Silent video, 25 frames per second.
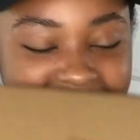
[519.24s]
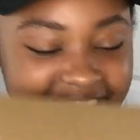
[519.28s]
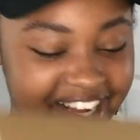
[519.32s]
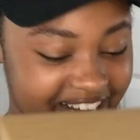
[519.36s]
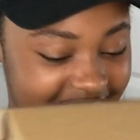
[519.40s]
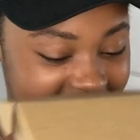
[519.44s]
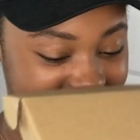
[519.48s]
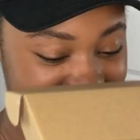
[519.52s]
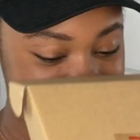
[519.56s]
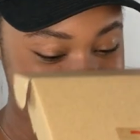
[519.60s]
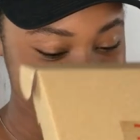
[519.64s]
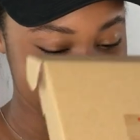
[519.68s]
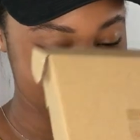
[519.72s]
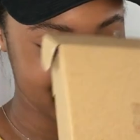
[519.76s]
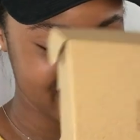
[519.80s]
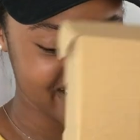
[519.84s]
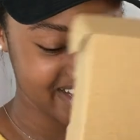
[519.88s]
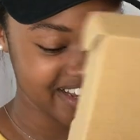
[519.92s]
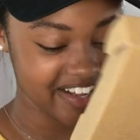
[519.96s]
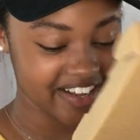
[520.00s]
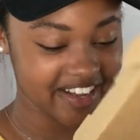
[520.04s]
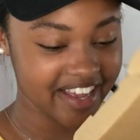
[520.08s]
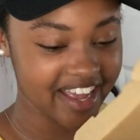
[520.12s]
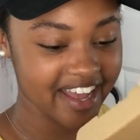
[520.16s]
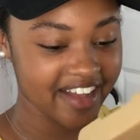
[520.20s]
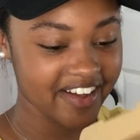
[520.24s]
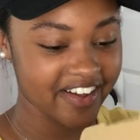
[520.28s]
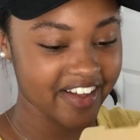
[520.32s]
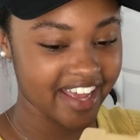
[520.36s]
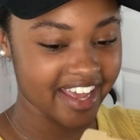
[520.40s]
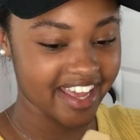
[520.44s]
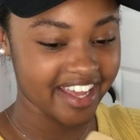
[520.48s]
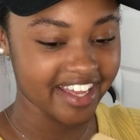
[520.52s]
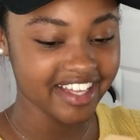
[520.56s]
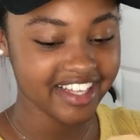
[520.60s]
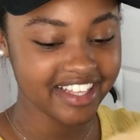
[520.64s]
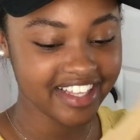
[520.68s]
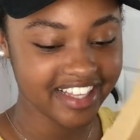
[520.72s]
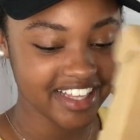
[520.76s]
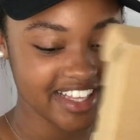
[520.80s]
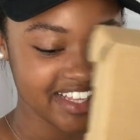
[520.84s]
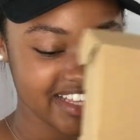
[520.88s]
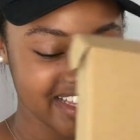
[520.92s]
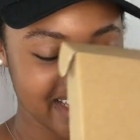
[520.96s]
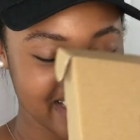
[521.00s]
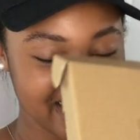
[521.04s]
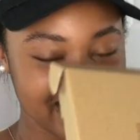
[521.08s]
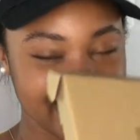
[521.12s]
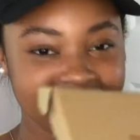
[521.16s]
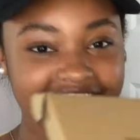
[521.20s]
Are you guys ready? Okay, okay.
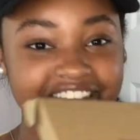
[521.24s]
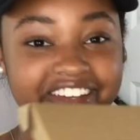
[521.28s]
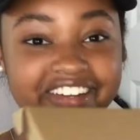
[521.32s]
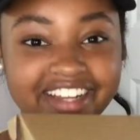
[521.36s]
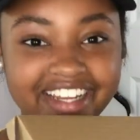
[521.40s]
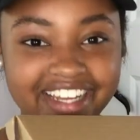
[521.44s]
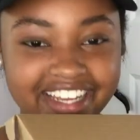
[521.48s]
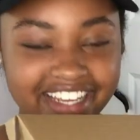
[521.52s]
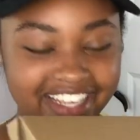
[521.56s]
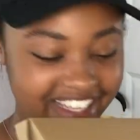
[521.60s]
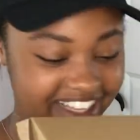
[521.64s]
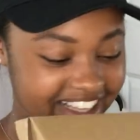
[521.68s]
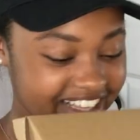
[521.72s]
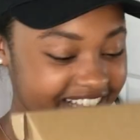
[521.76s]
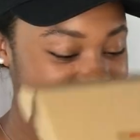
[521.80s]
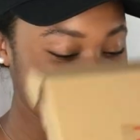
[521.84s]
Three,